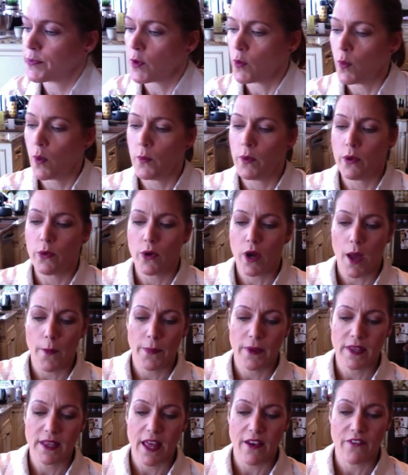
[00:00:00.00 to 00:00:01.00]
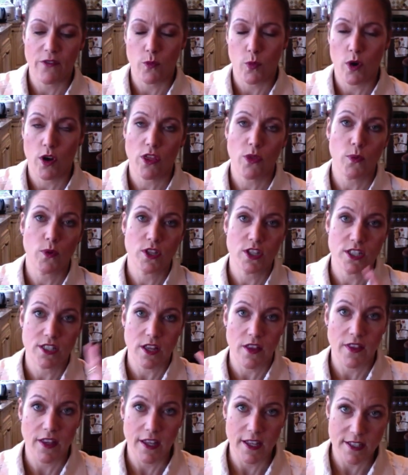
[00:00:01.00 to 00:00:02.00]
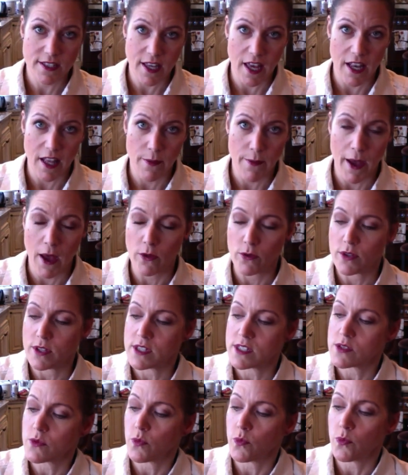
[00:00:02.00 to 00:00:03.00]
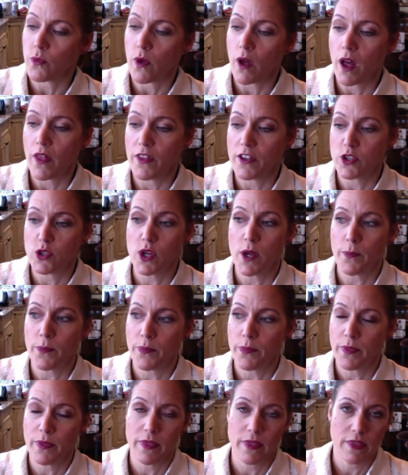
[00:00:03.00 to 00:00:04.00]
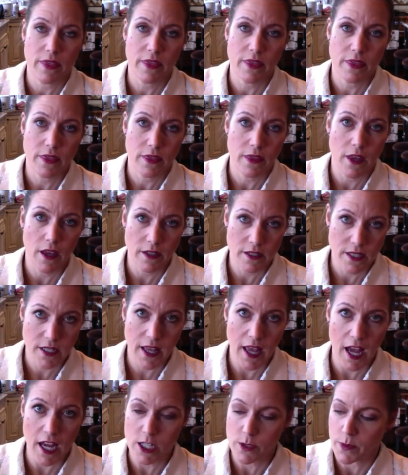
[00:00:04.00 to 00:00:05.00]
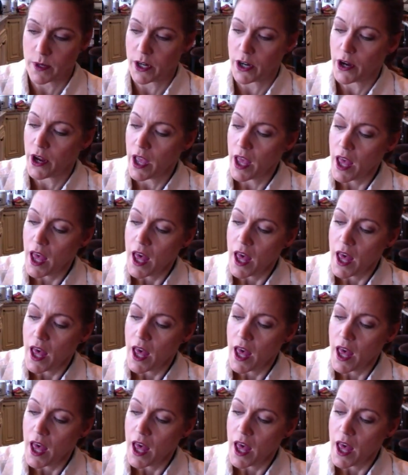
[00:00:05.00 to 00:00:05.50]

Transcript: when we were up in Leavenworth, which is on the east side of the mountains, on the trip to Kashmir,